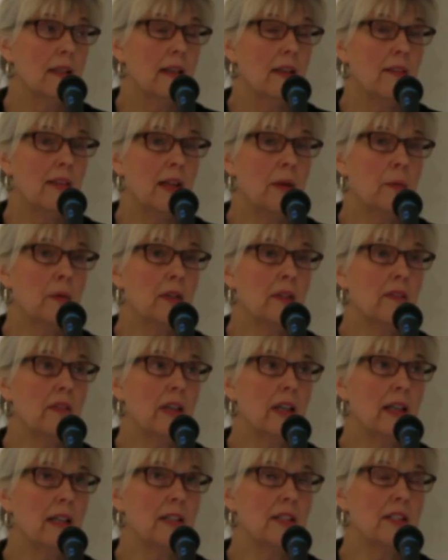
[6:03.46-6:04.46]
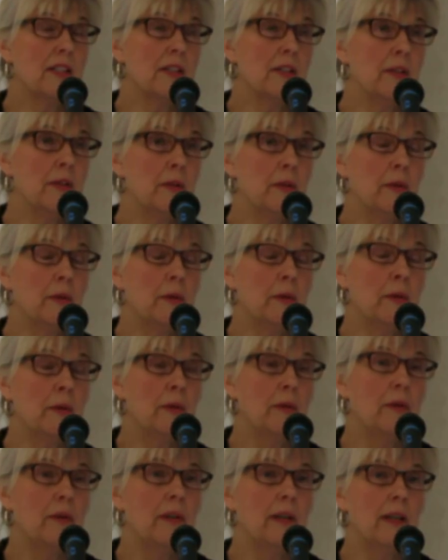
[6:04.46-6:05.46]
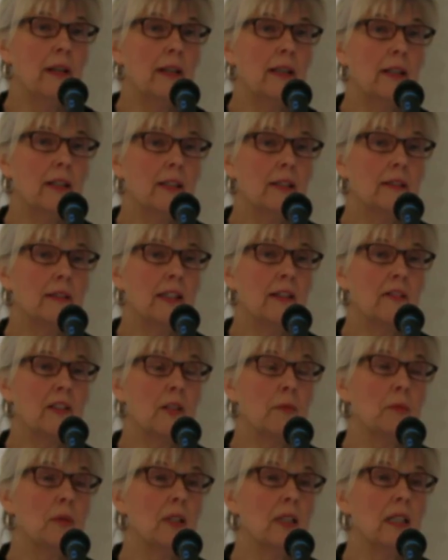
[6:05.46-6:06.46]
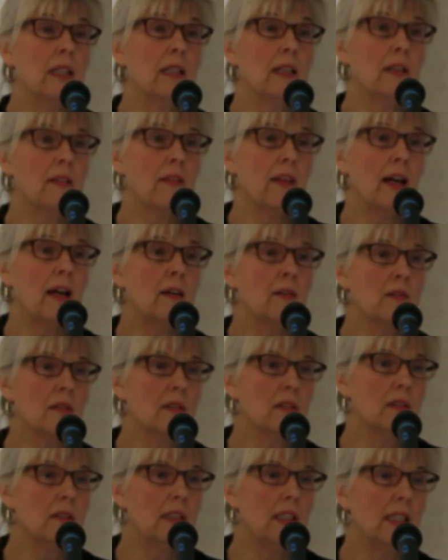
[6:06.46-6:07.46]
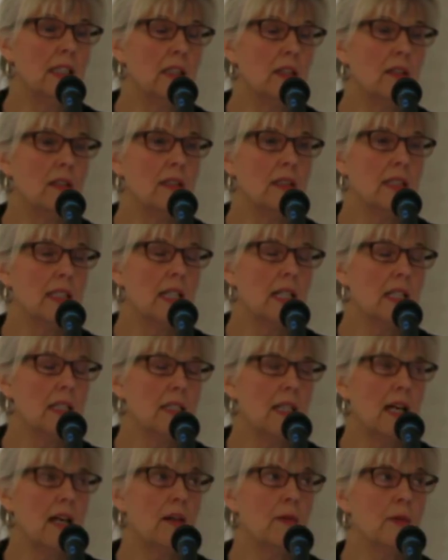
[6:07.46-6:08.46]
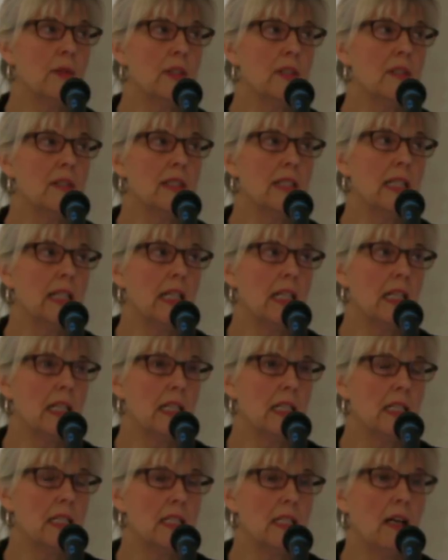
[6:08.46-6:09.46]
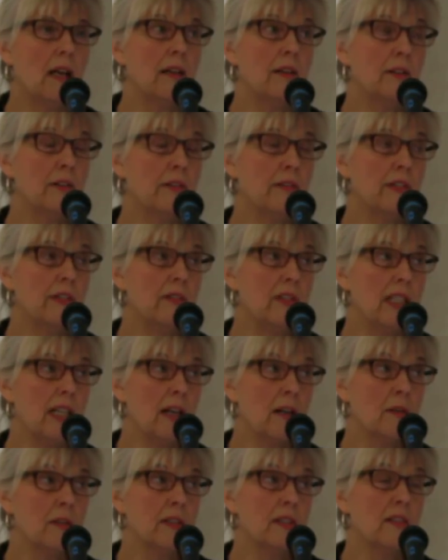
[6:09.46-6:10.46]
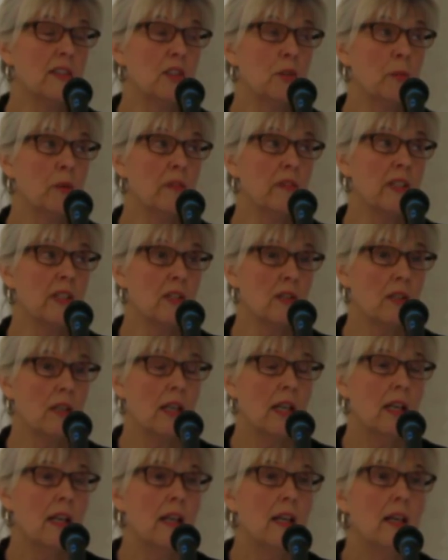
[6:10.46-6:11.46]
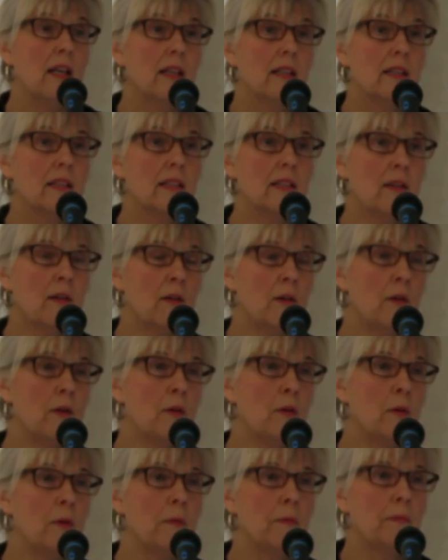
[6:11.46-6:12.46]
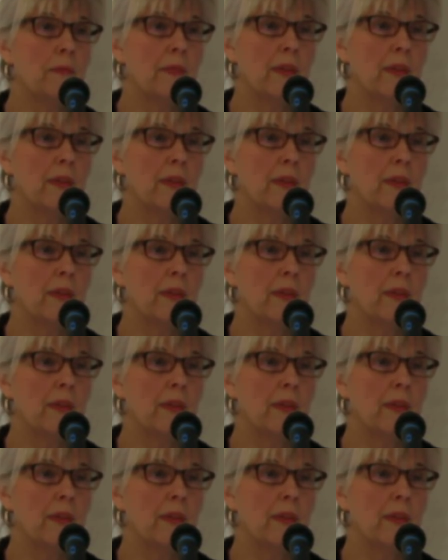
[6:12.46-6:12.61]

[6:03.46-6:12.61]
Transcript: they will have had to have completed 1,000 client contact hours and 150 hours of supervision. So,